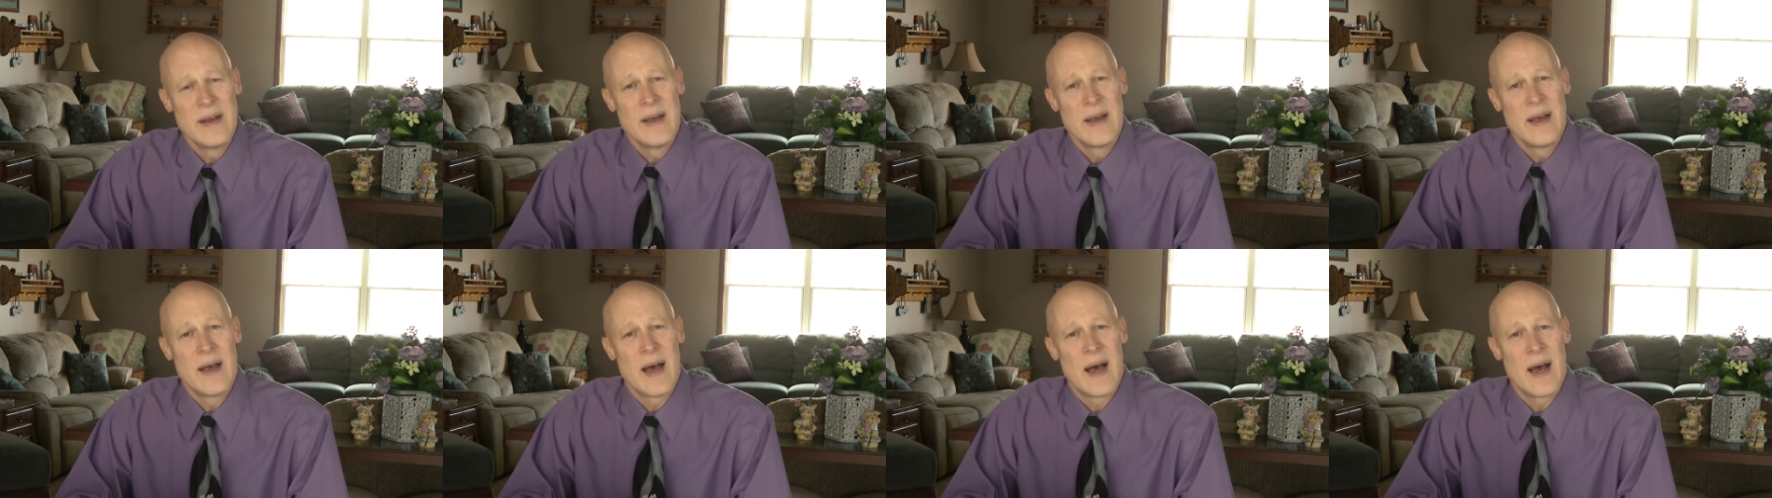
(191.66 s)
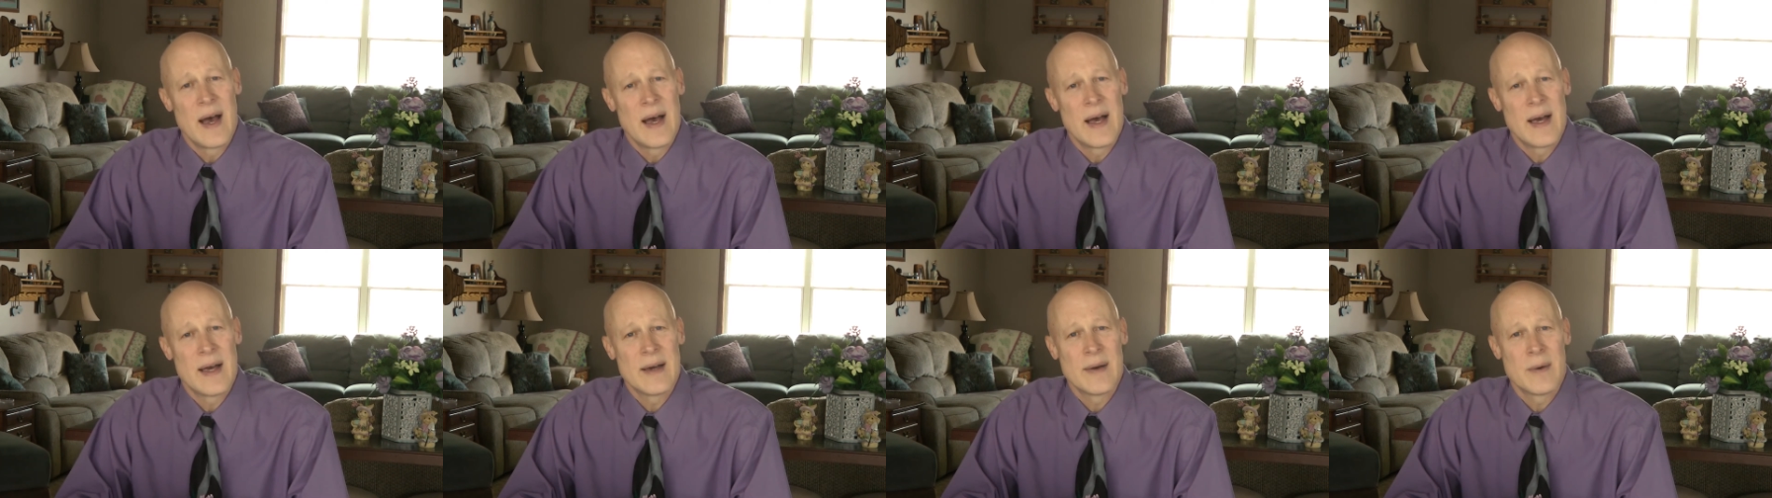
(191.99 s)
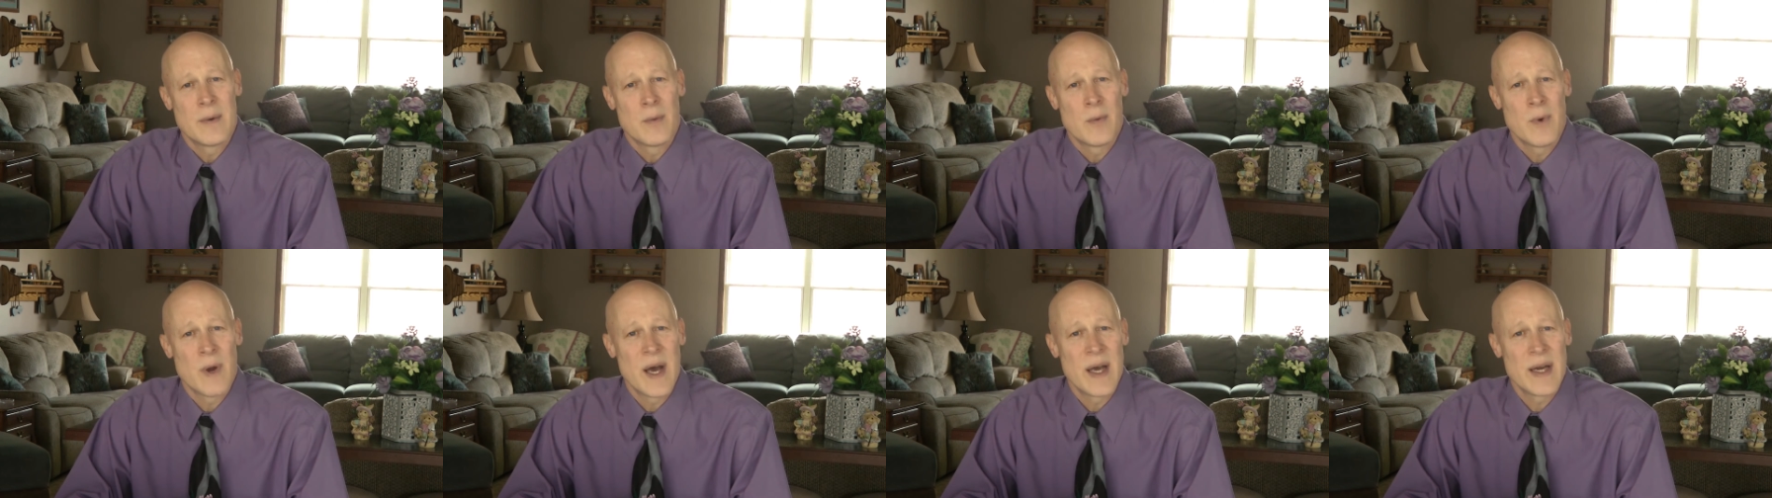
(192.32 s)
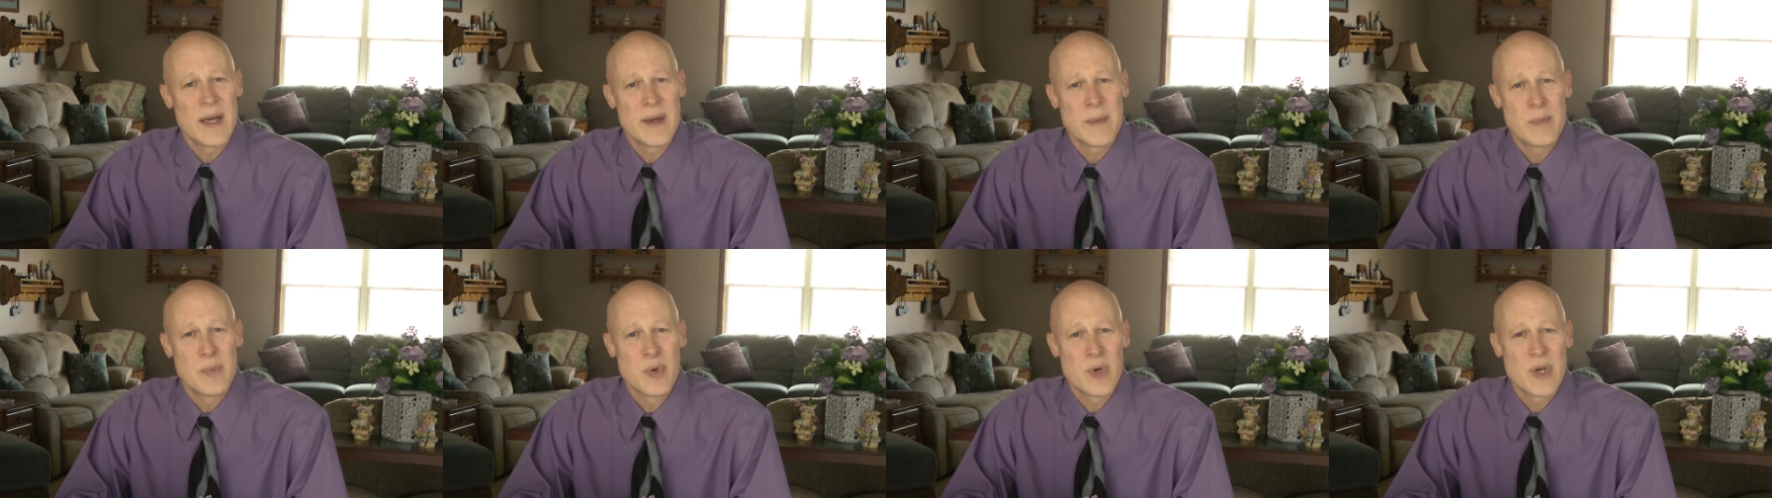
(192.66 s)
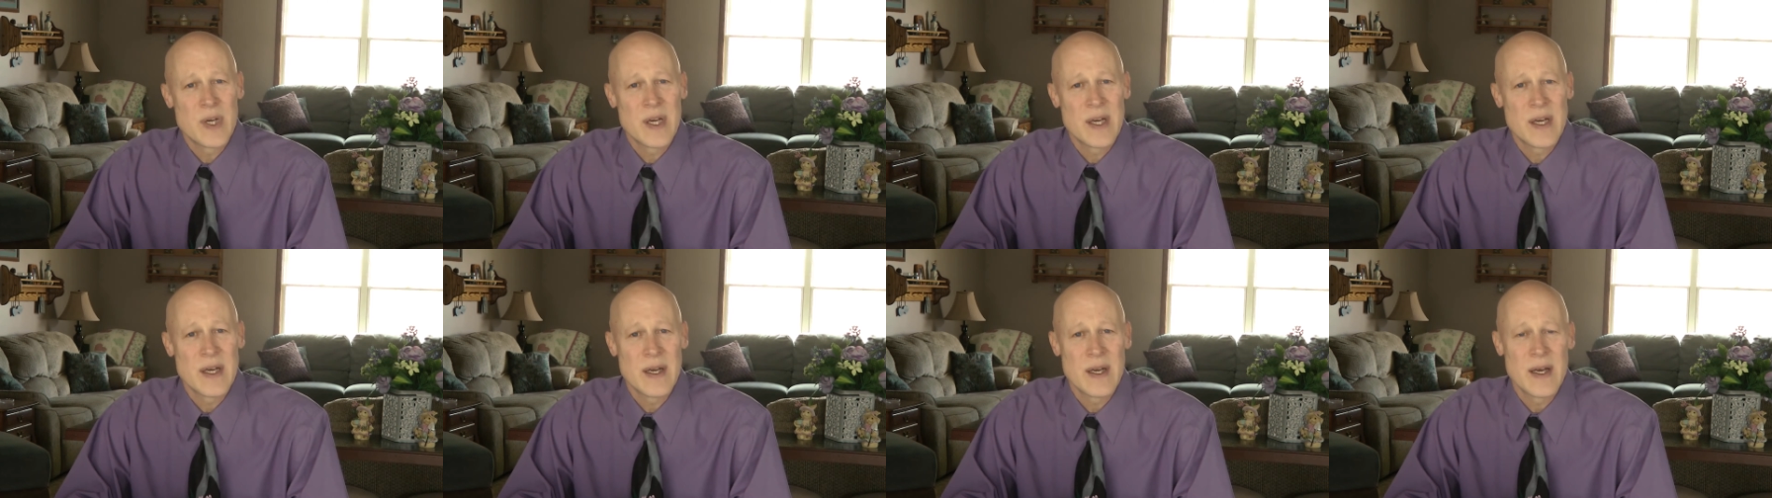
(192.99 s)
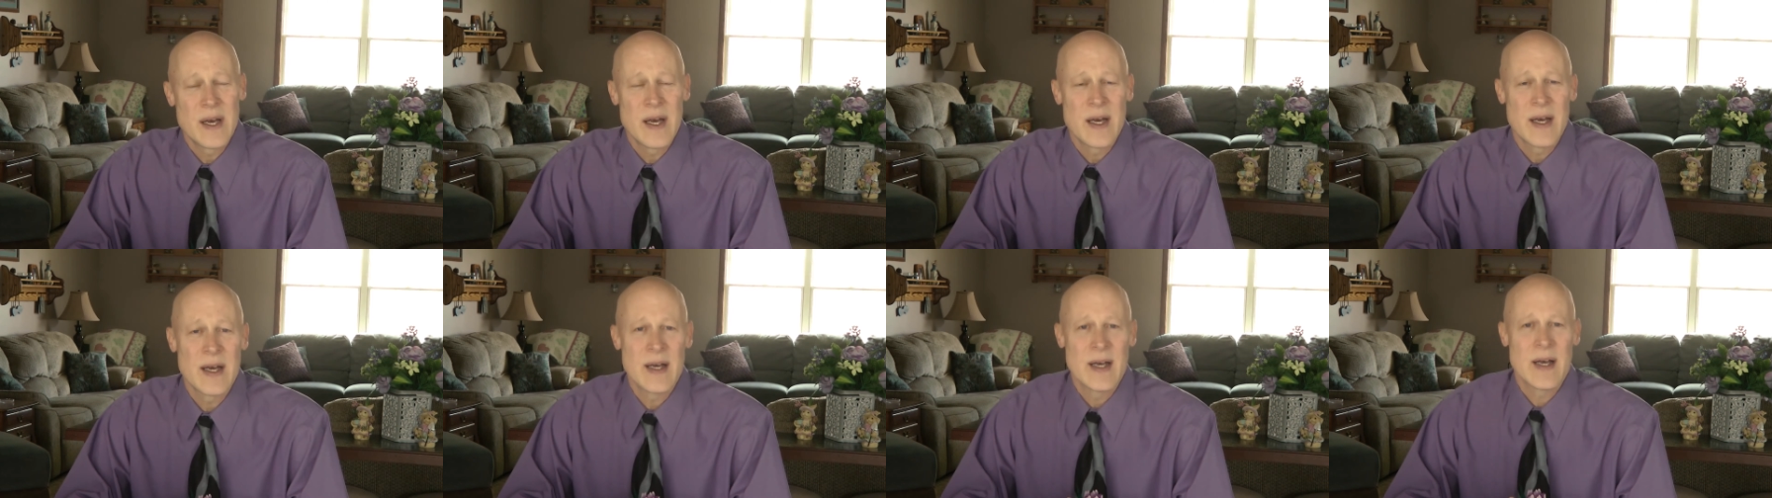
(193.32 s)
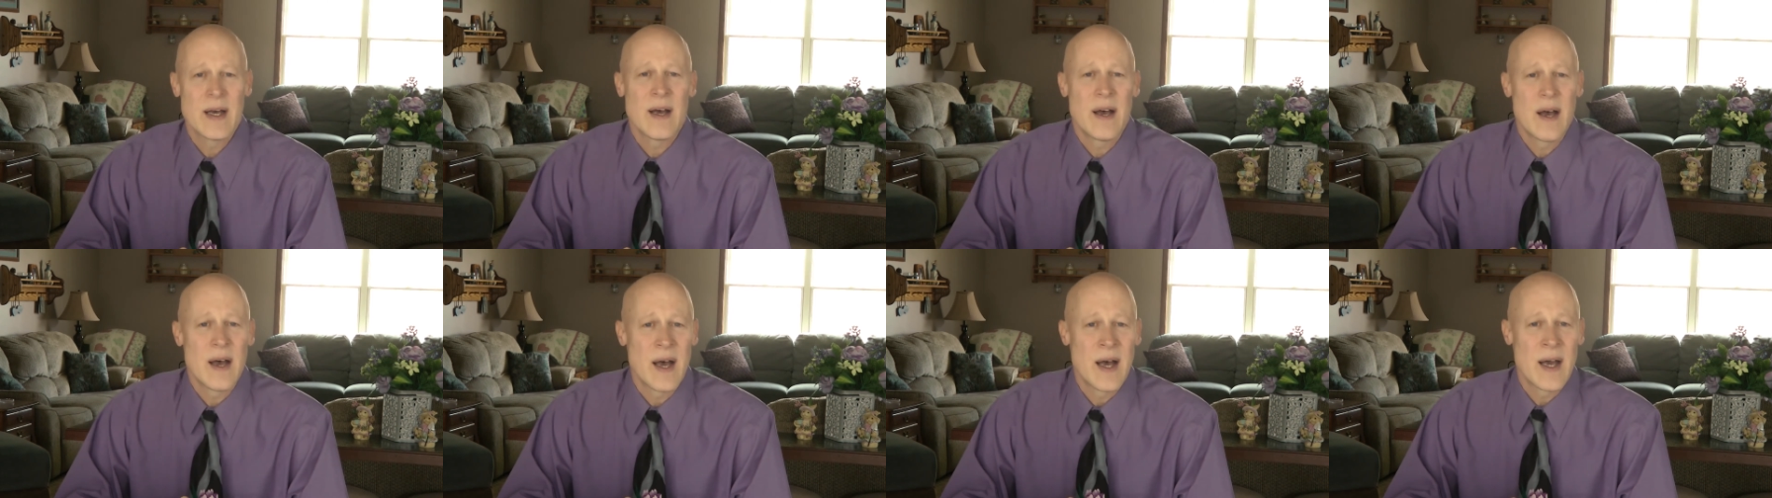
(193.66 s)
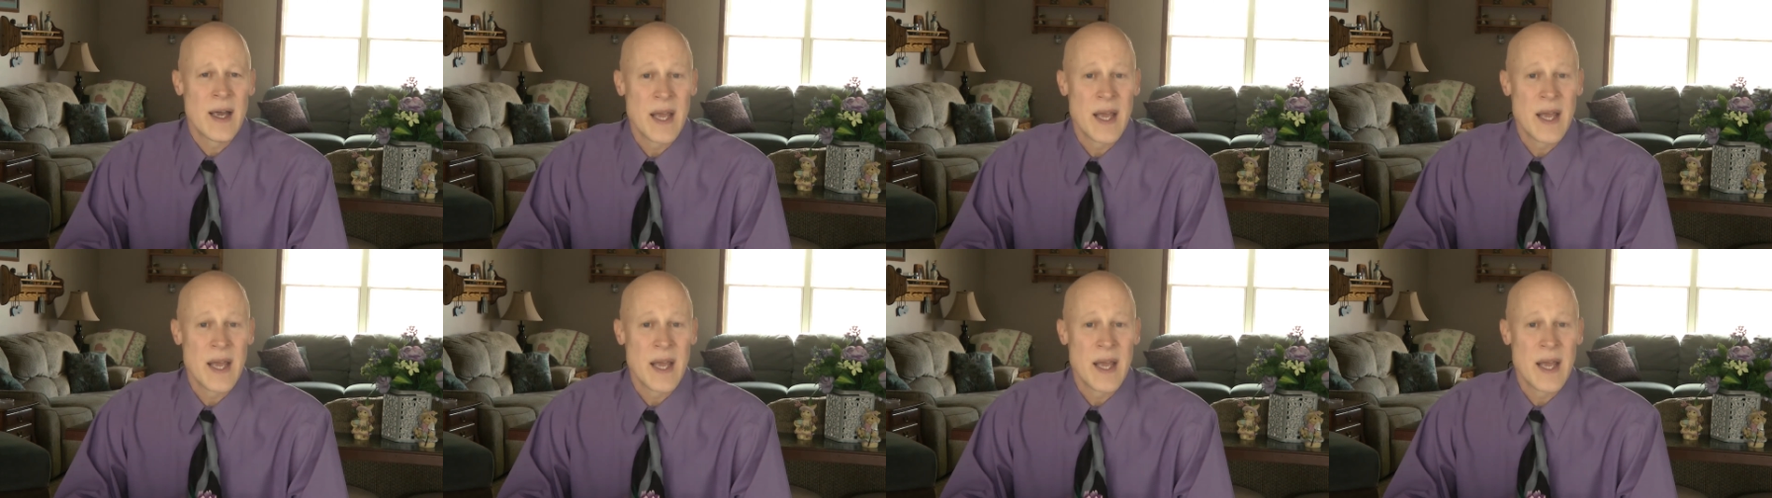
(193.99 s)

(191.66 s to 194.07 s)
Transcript: Uh, Rhonda put a, a uh,